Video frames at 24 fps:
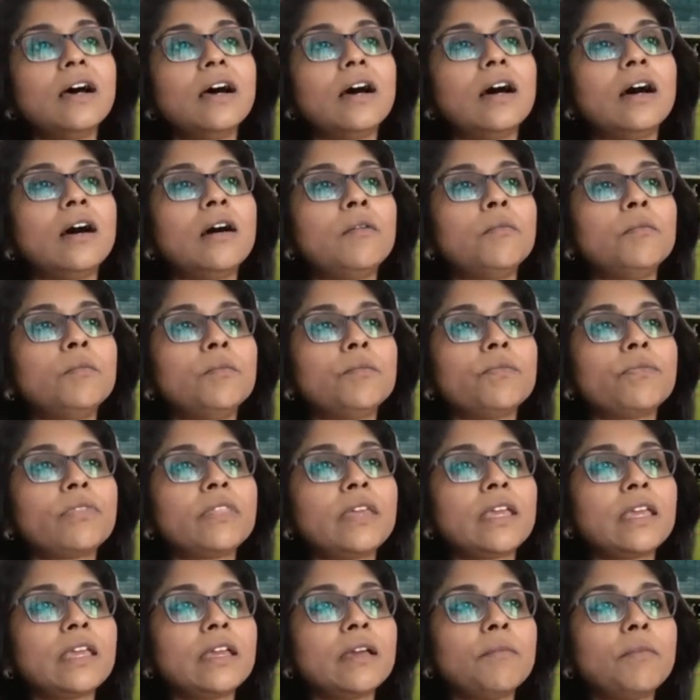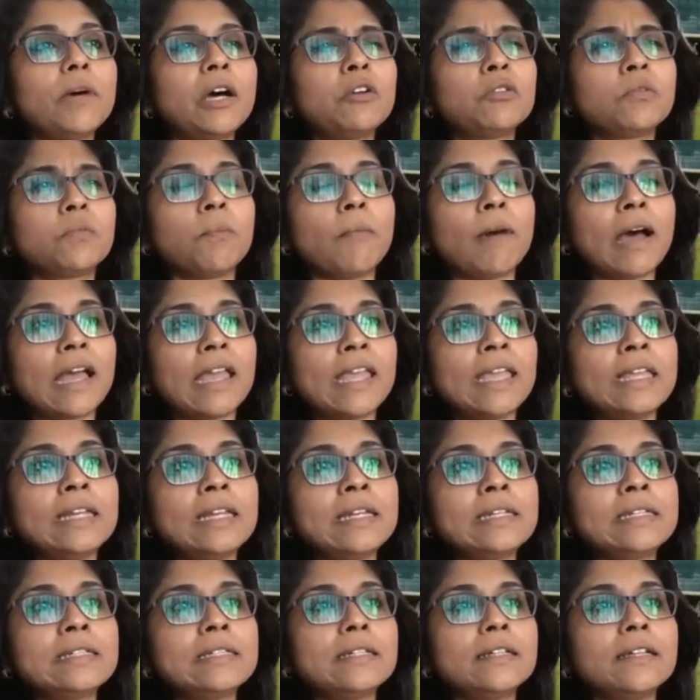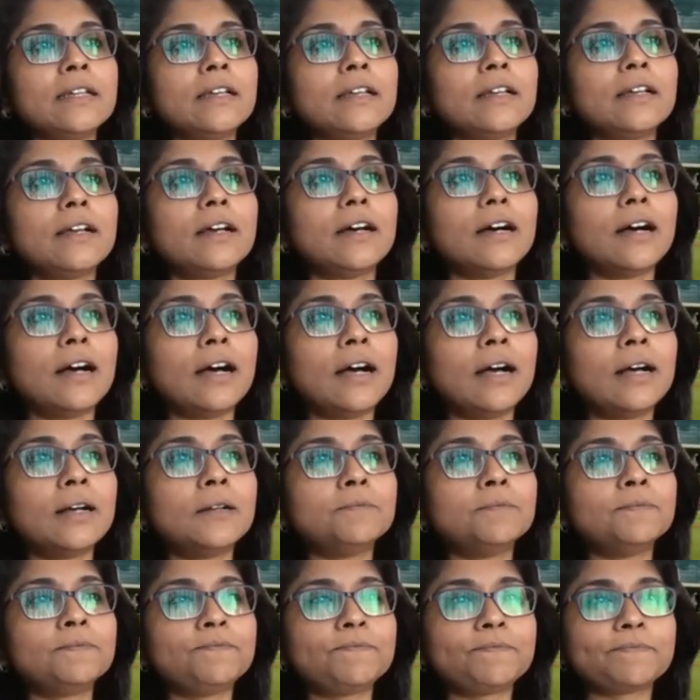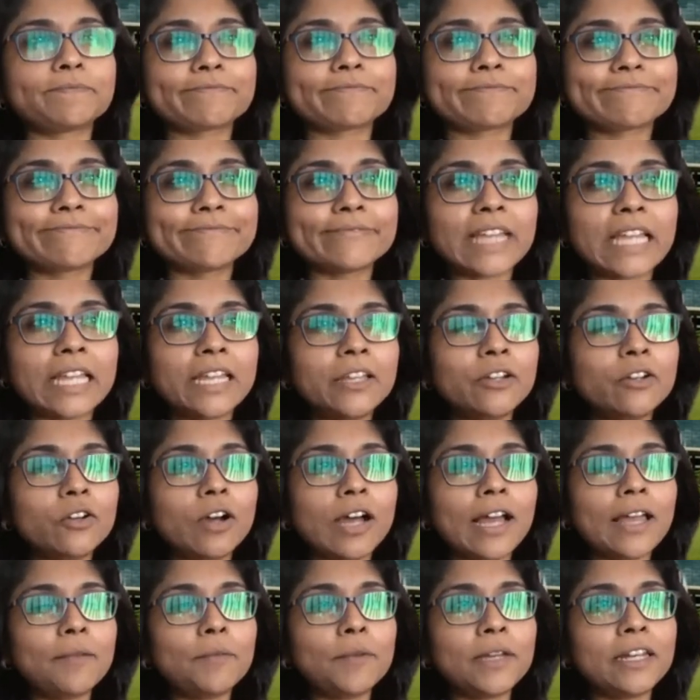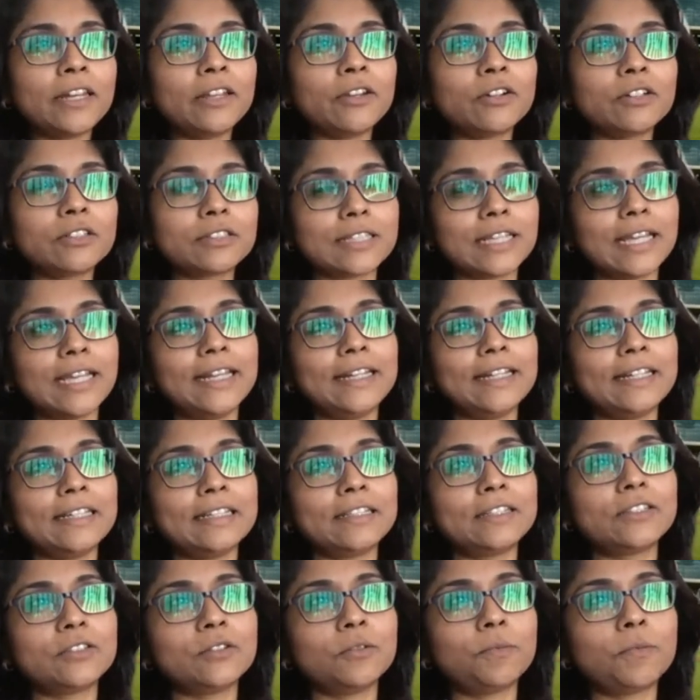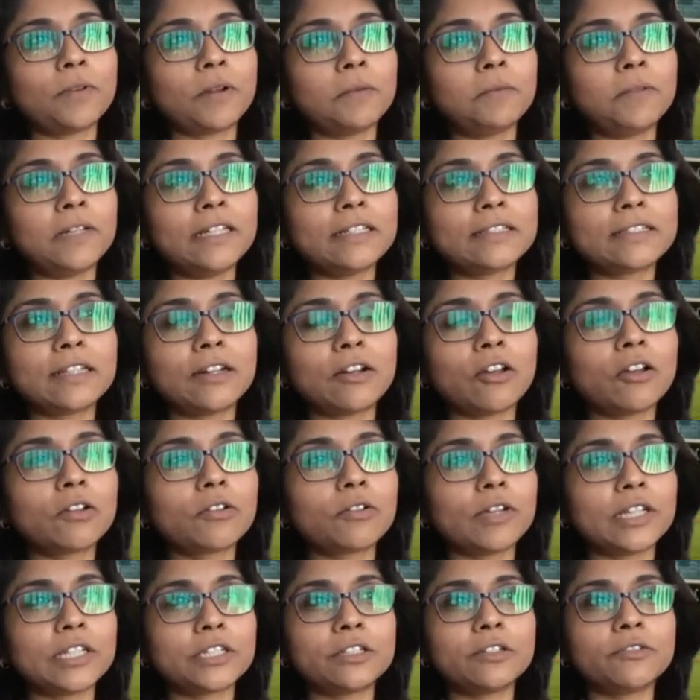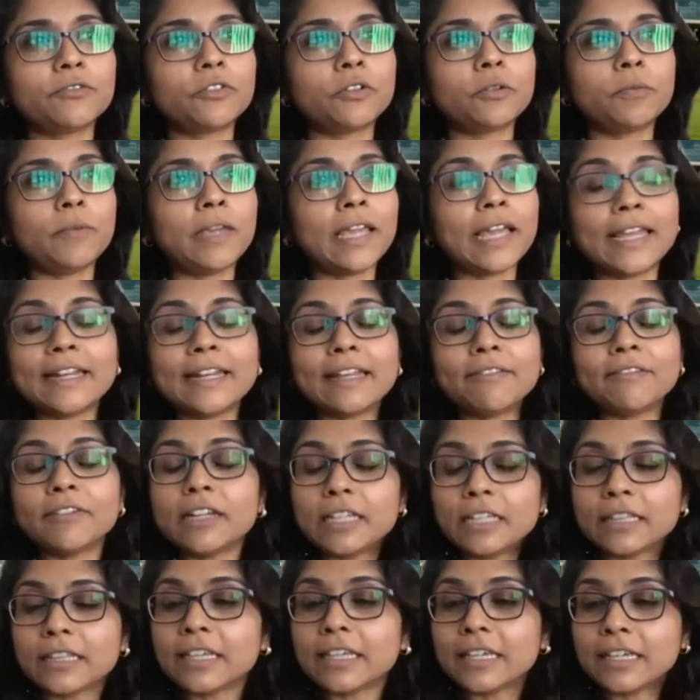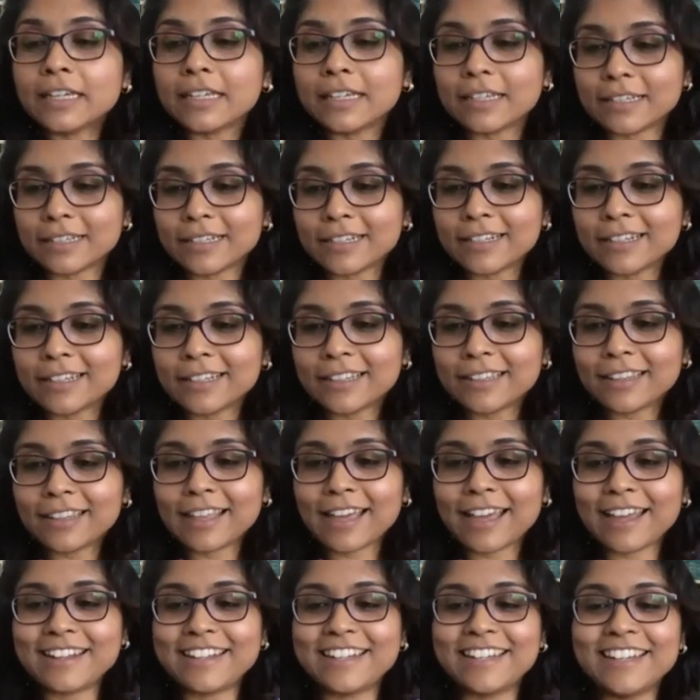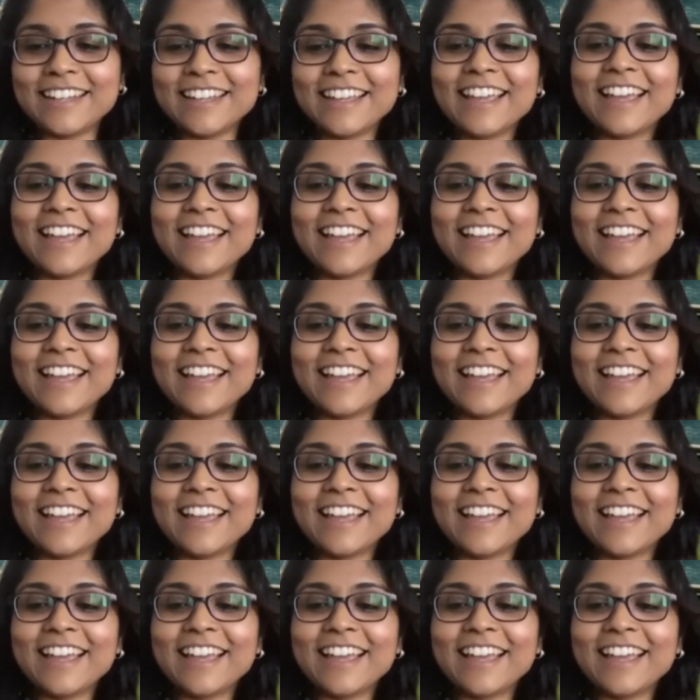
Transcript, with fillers: Um, thinking about mind, um, you know, I'm a neuroscientist, so probably it's a wrong question for me. I definitely think that